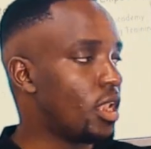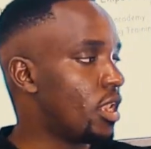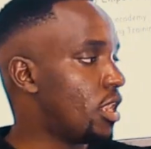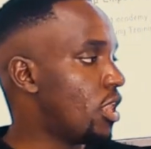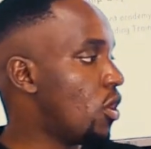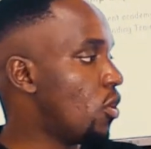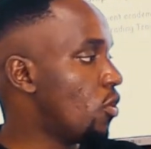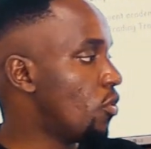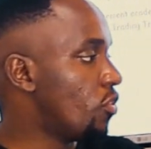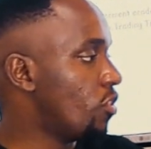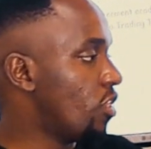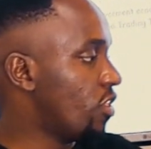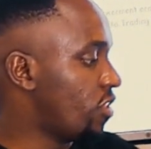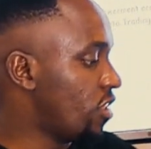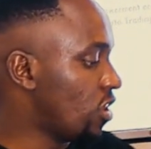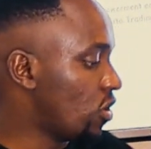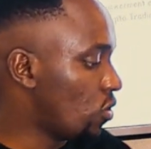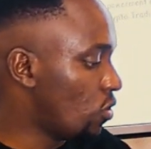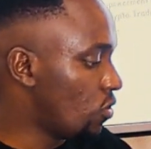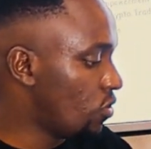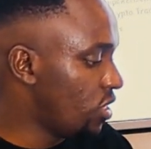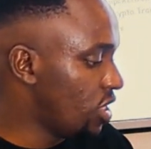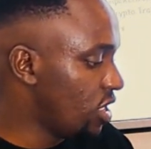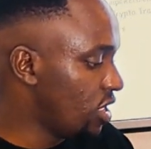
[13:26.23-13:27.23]
Now, the
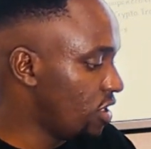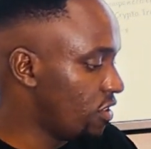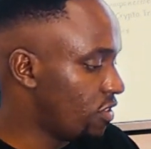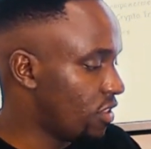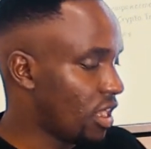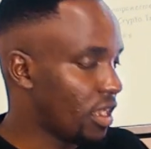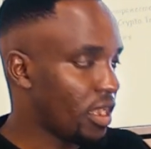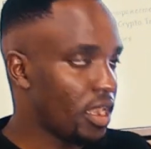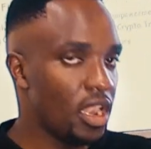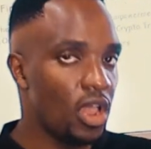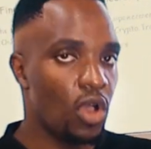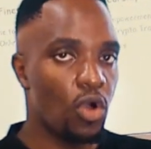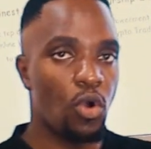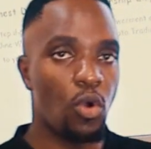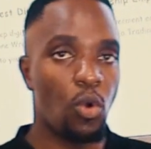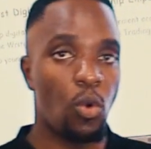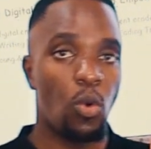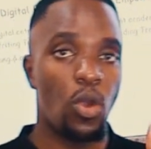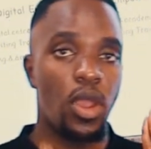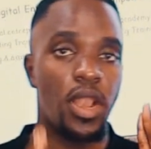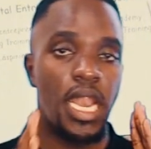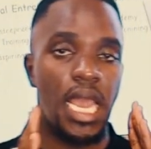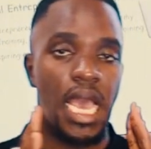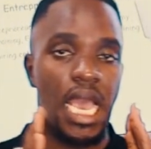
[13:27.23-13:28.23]
second thing is that now
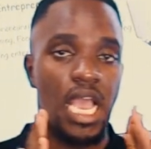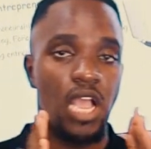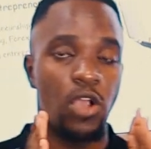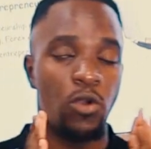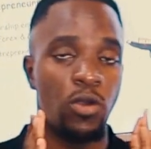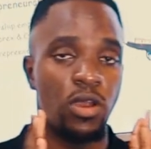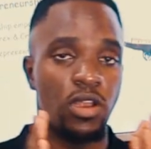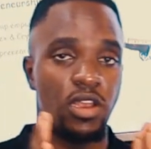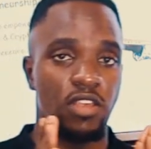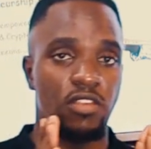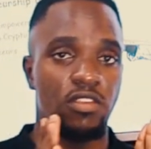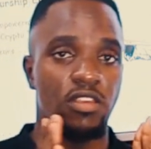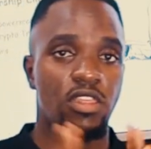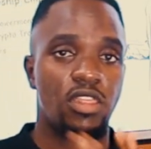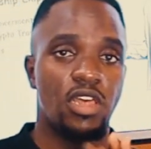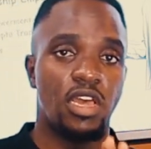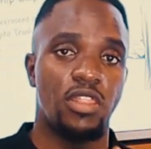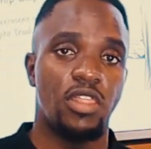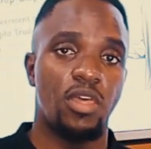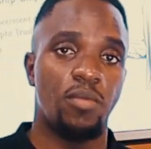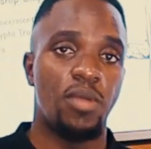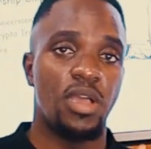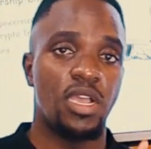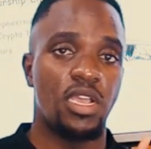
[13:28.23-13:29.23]
when I go and I see
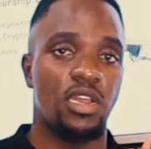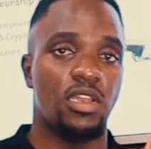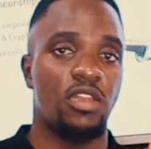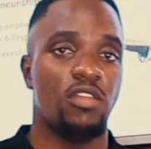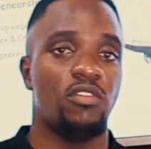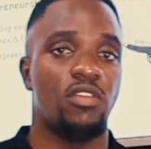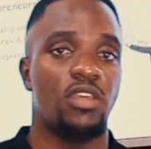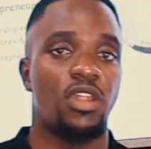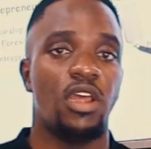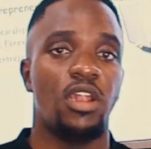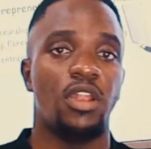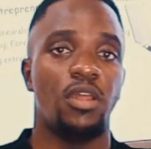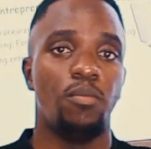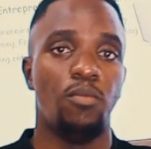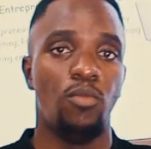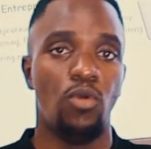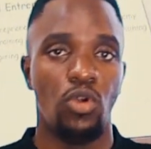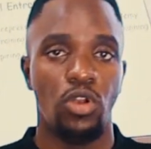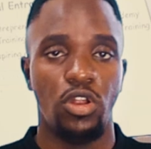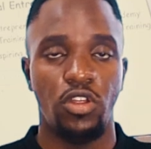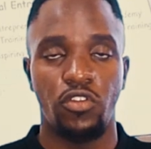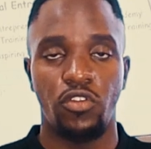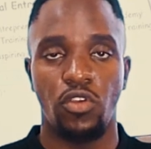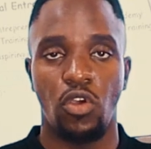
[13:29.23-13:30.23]
that the market is clearly
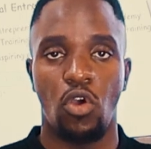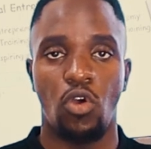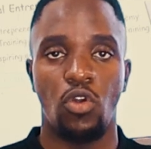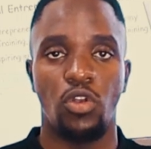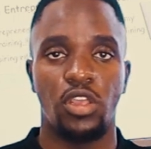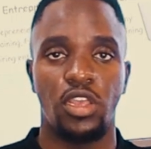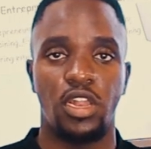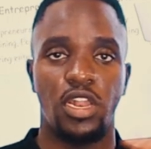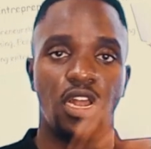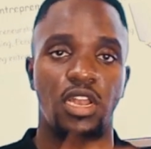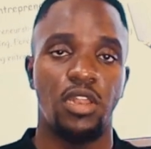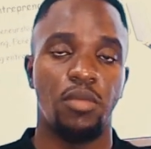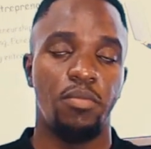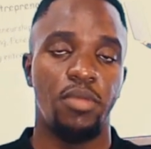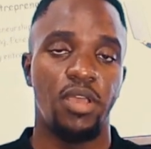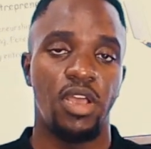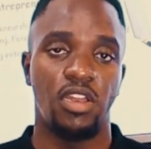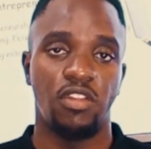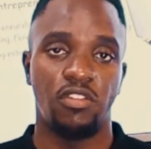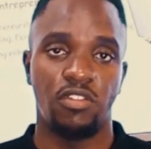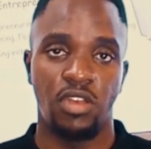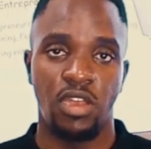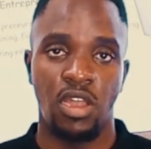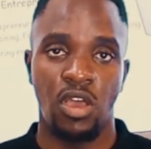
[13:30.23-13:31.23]
bullish or clearly
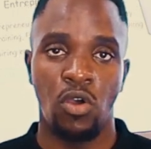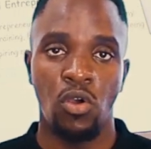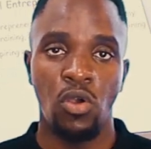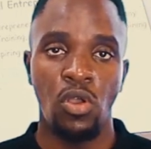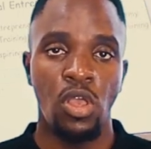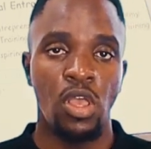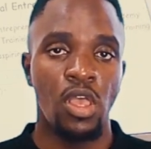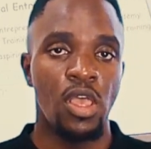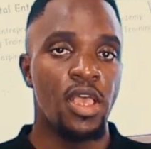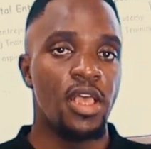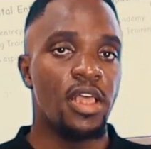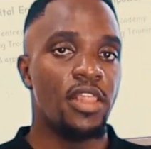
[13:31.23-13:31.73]
bearish now,